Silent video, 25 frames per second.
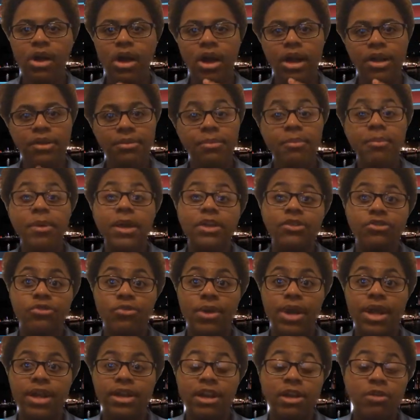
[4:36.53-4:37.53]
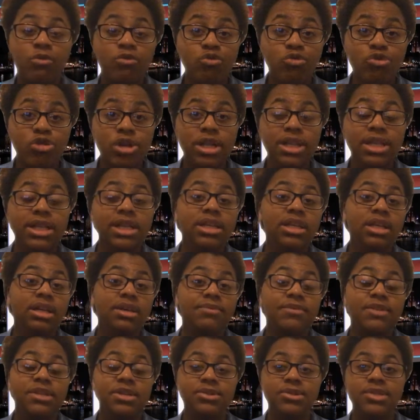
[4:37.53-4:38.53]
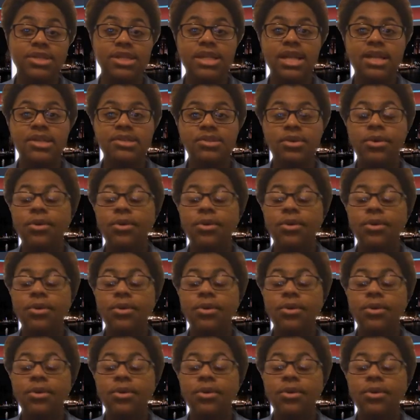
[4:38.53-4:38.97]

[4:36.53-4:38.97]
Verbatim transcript: on the big screen. They really love to go see that.